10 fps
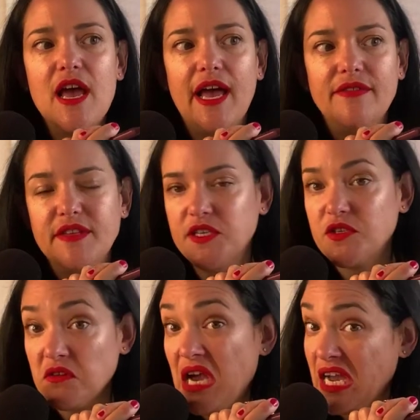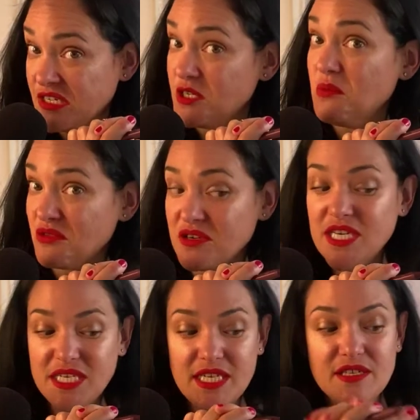And these are actually pretty
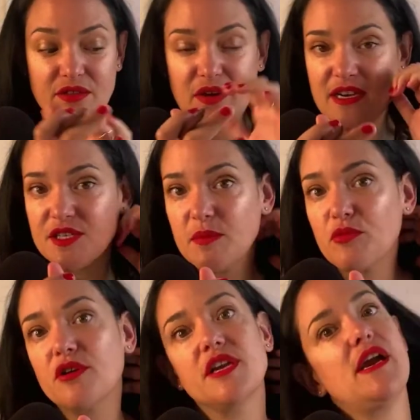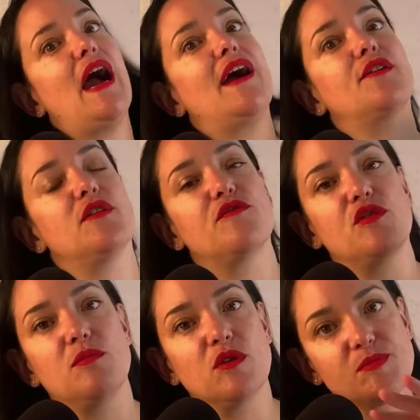decent. They're actually pretty accurate for the
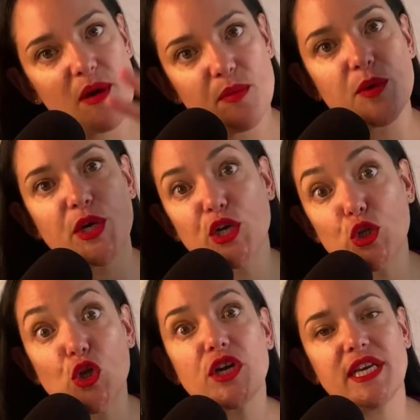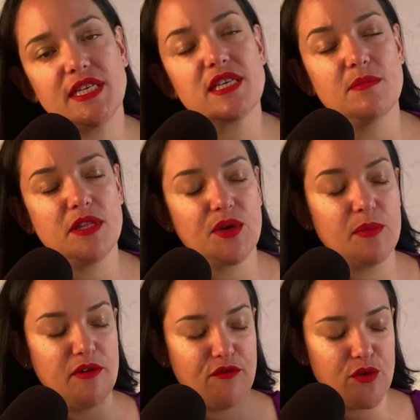most part, but we're going to look into them a little
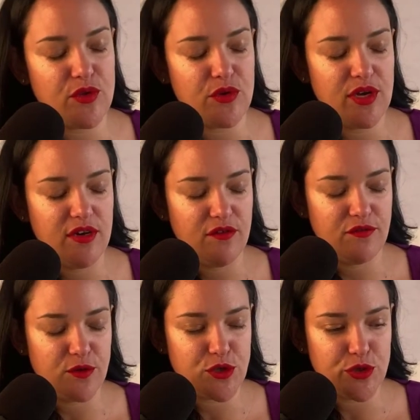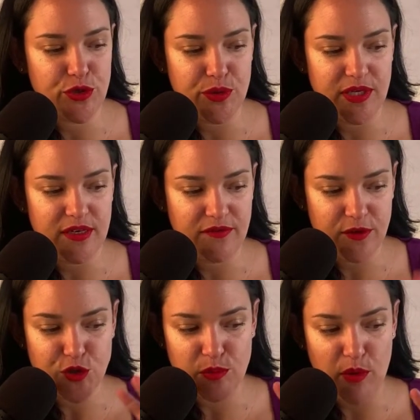bit further in a future unit, a
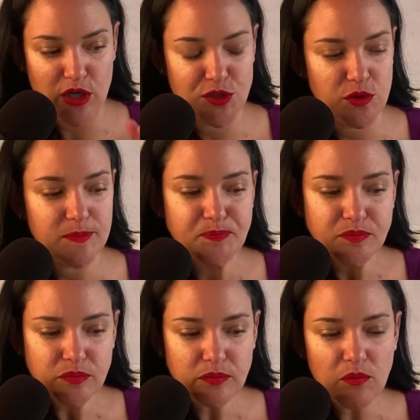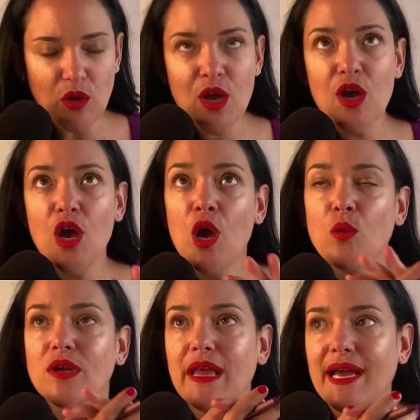future module.
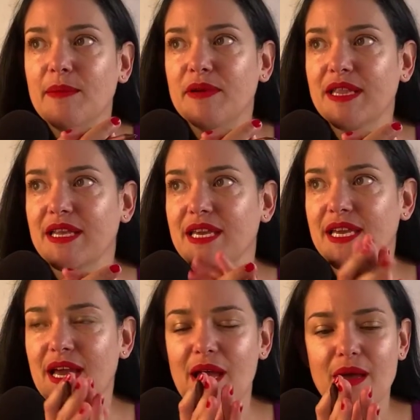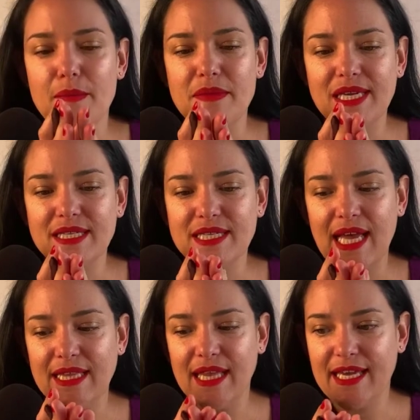Reliability means
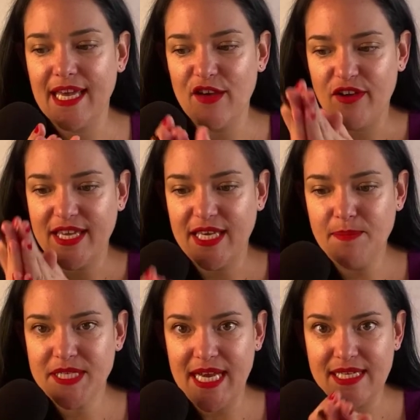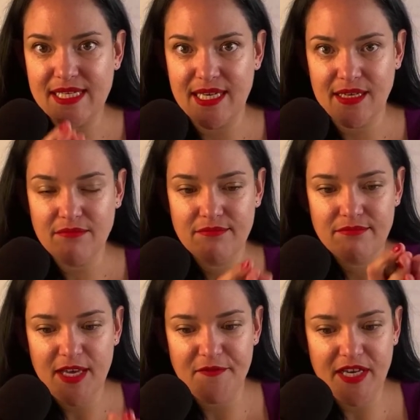that if I keep testing,
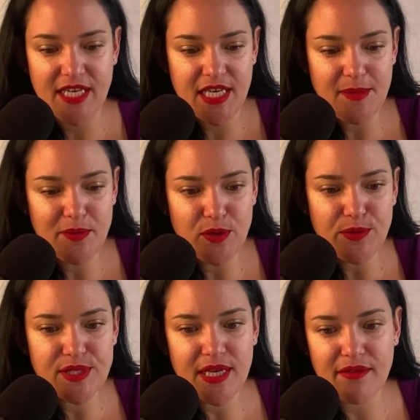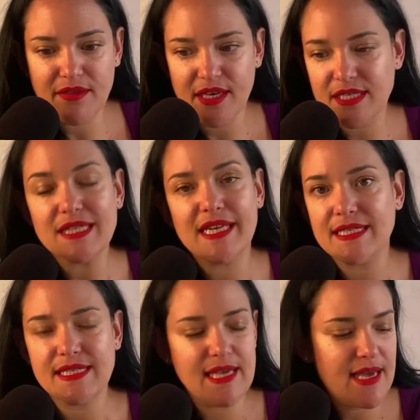if I keep using this,
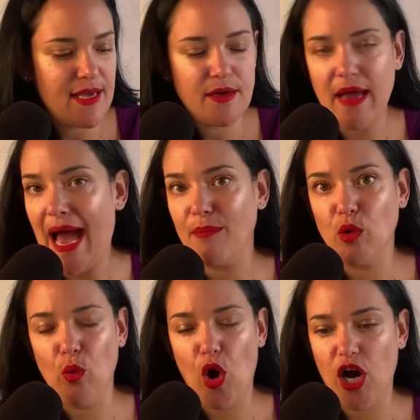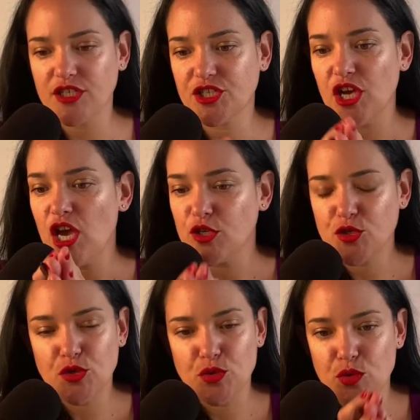let's say, Apple Watch
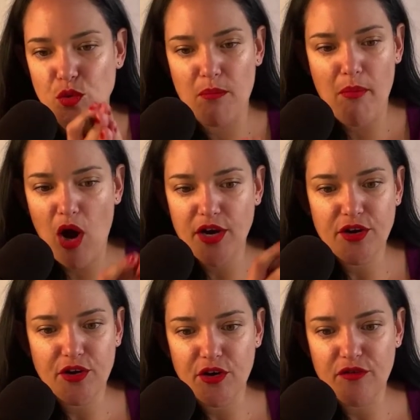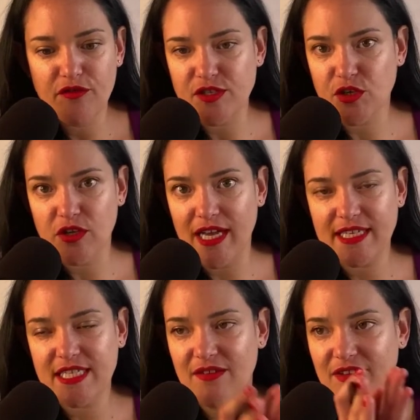to monitor physical
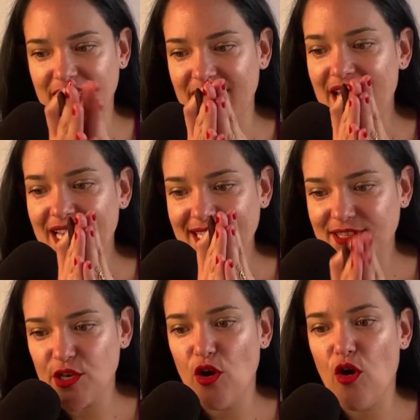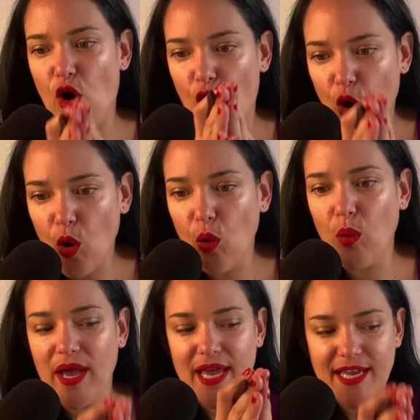activity, is it
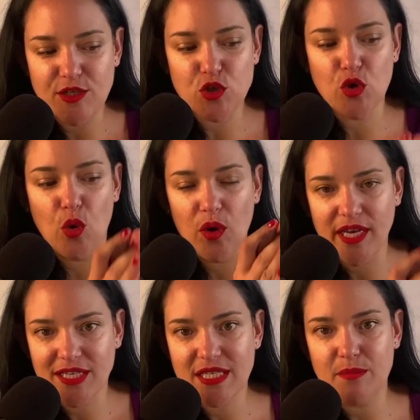always going to